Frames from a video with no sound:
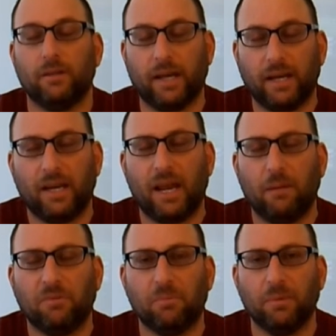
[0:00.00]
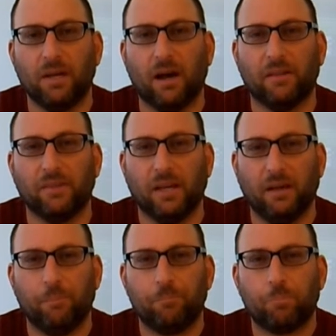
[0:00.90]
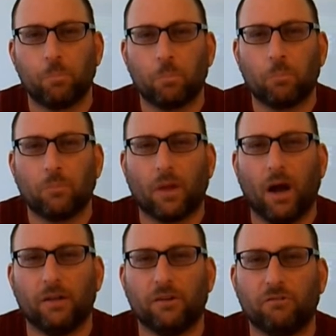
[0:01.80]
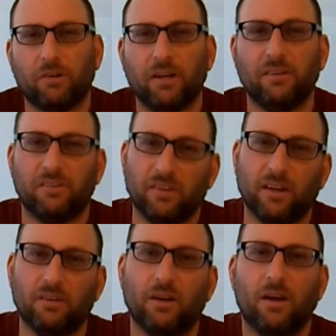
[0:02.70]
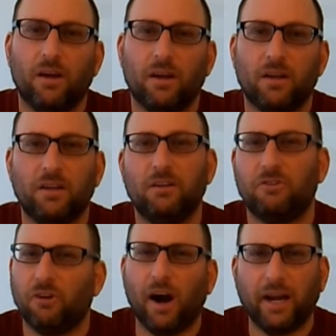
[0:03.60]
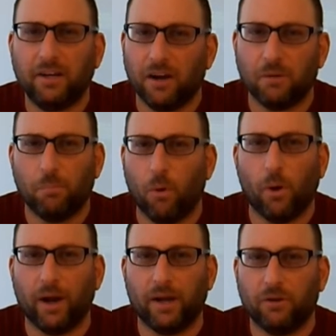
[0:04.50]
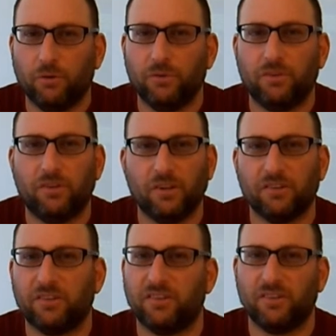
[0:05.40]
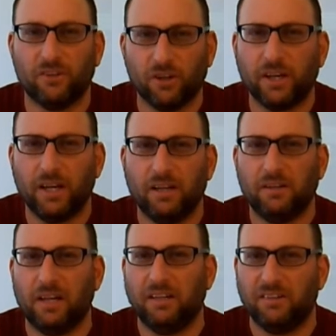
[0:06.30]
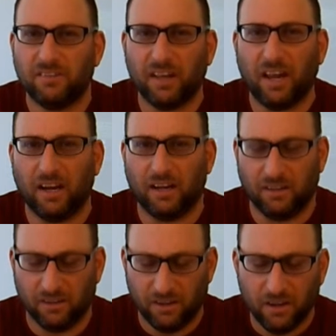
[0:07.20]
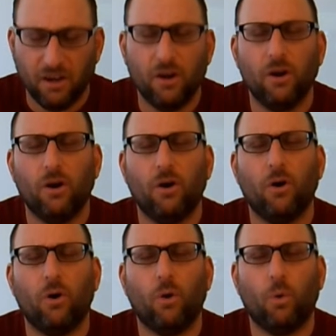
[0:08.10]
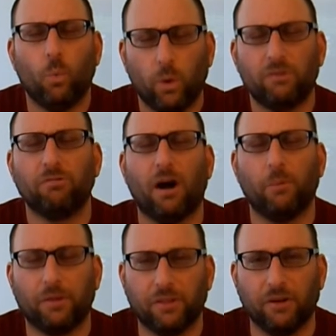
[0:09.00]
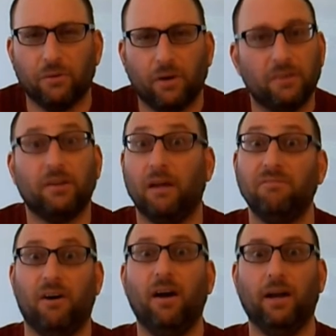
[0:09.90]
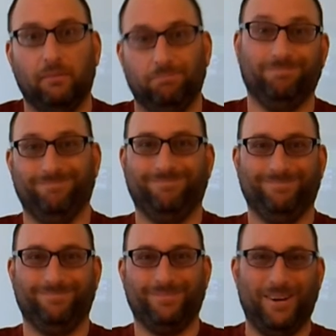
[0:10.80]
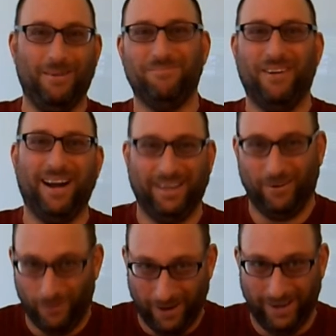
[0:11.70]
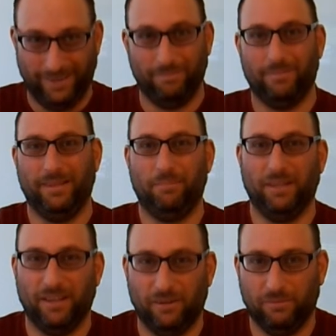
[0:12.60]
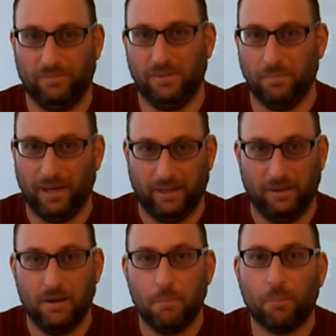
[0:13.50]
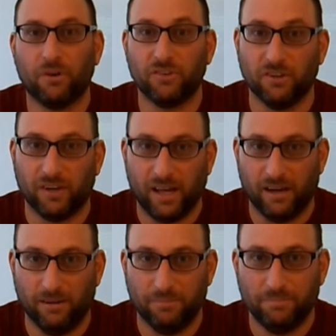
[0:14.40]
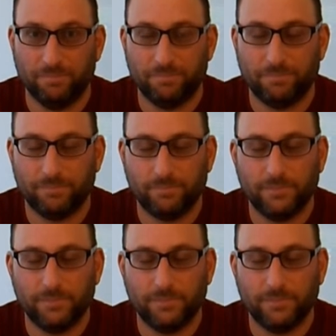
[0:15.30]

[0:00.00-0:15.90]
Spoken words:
A lady came to me on the street and said, "You crying young boy who's just looking insane. What's wrong with you?" I said, "I'm fine. I'm fine. Go away. Leave me alone to my personal hell."